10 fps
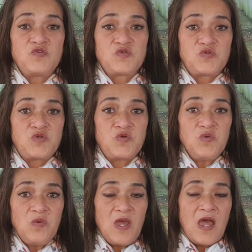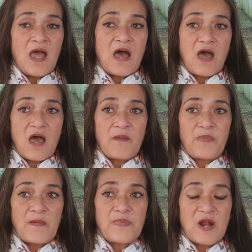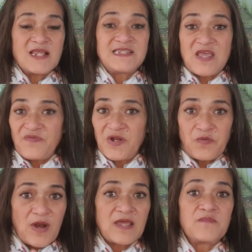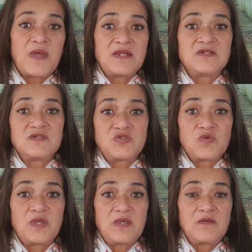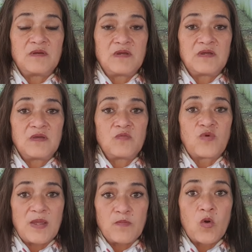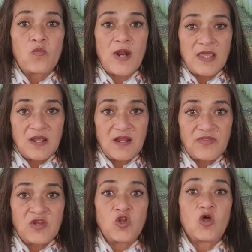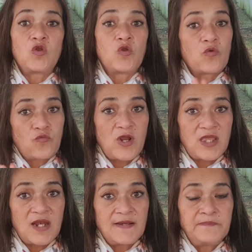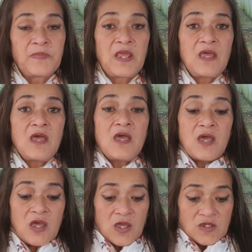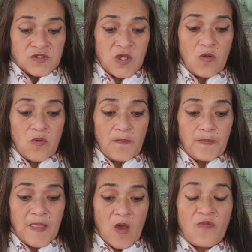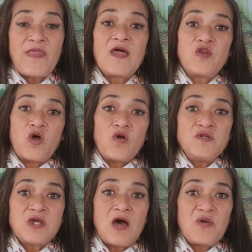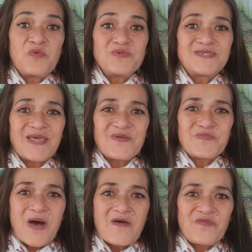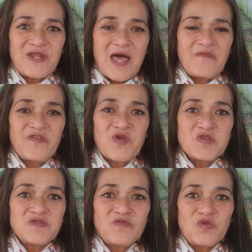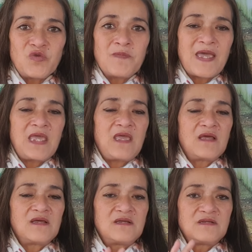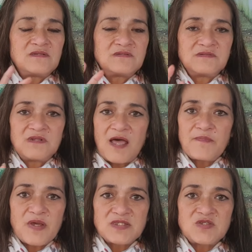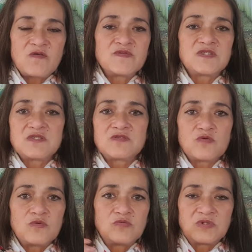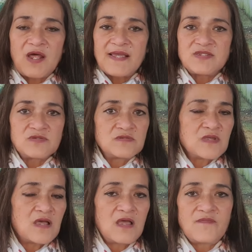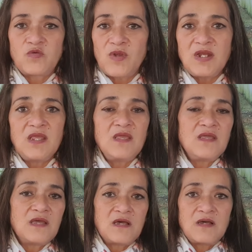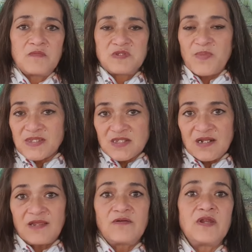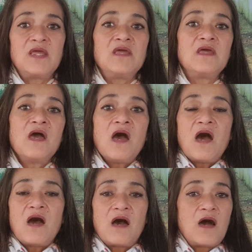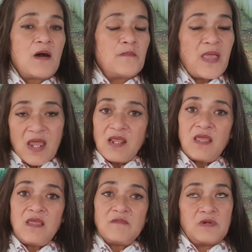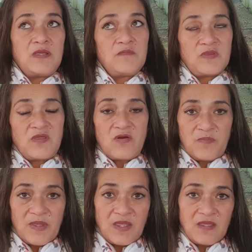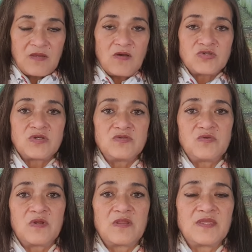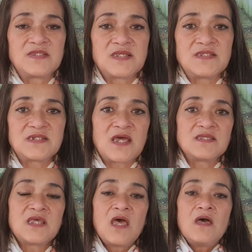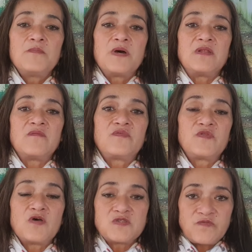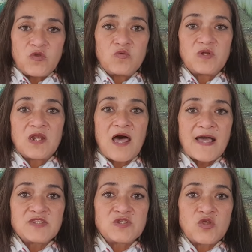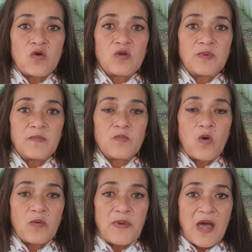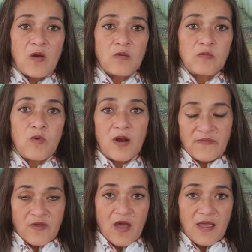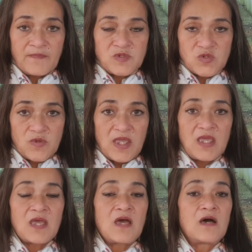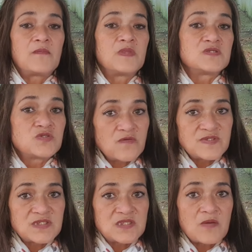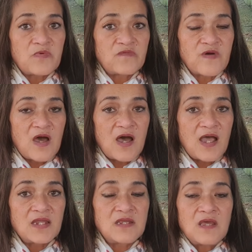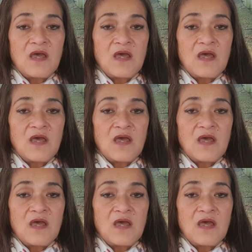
you should do. But I definitely recommend doing it more regular than non-regular. So on that note, I will say goodbye for now. For those of you who may like my services or would like to have a reading, space clearing, any hypnotherapy, gosh, I do a lot of things these days. But for those of you who would like to know a little bit more about what I'm doing, the services I provide,